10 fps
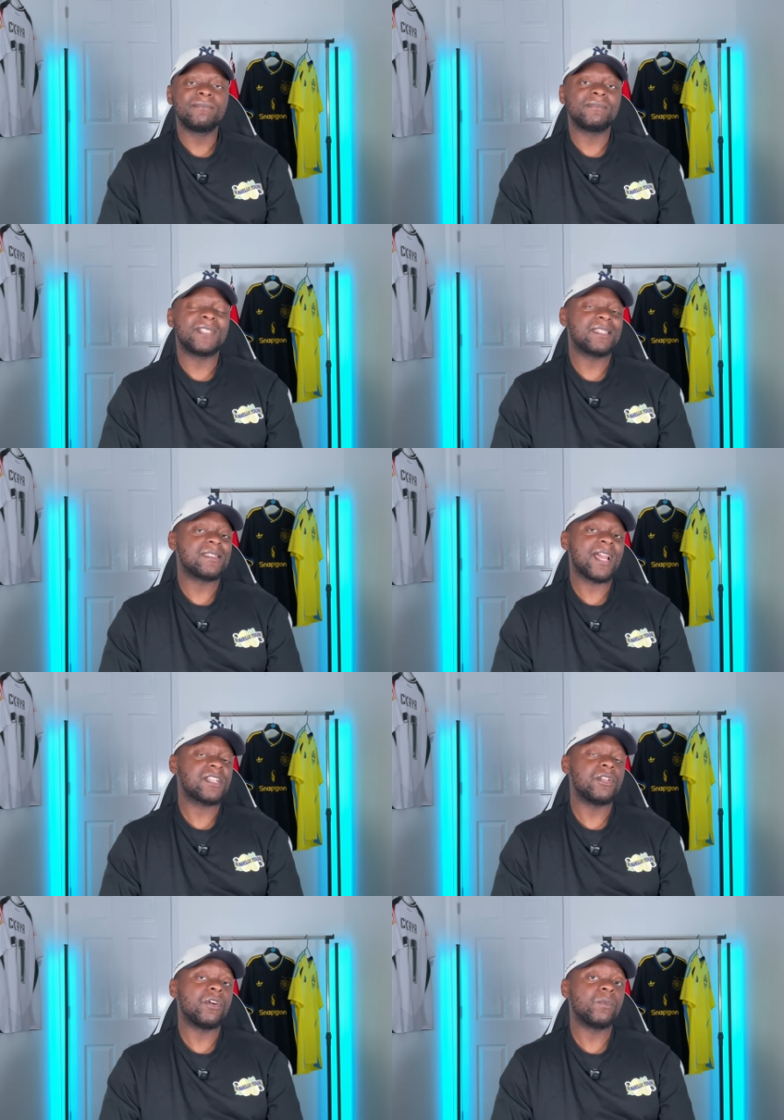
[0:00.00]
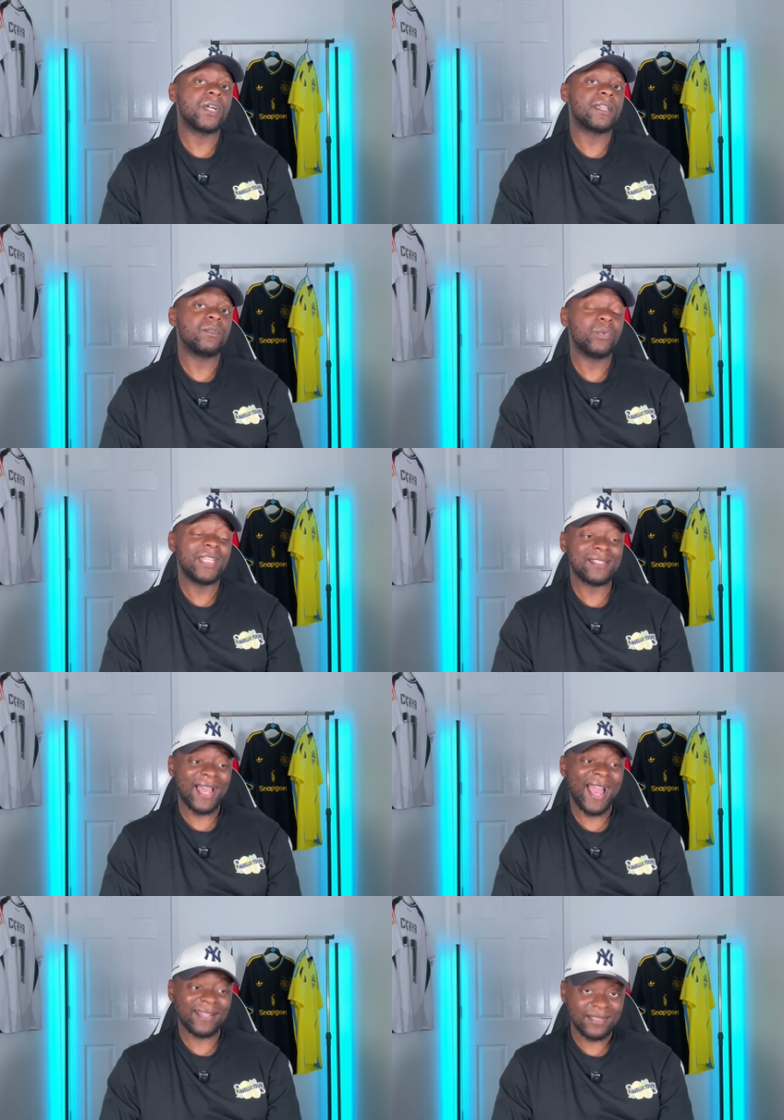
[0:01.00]
this is actually not working. We need to
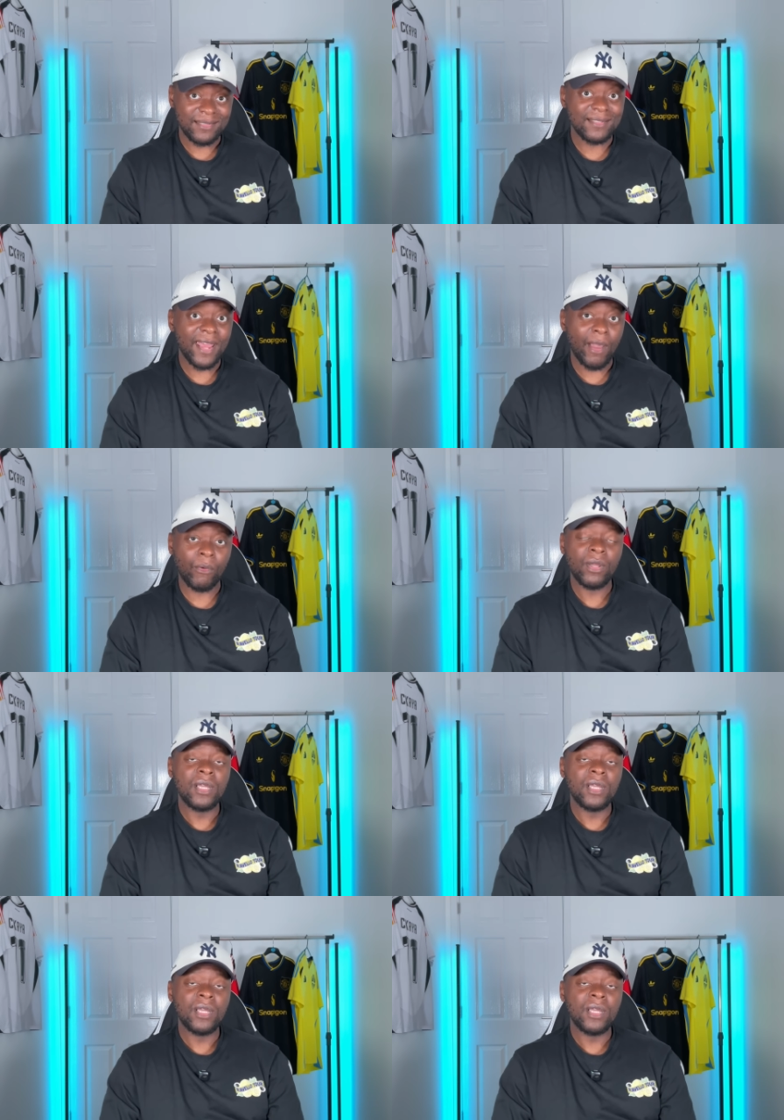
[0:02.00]
act now,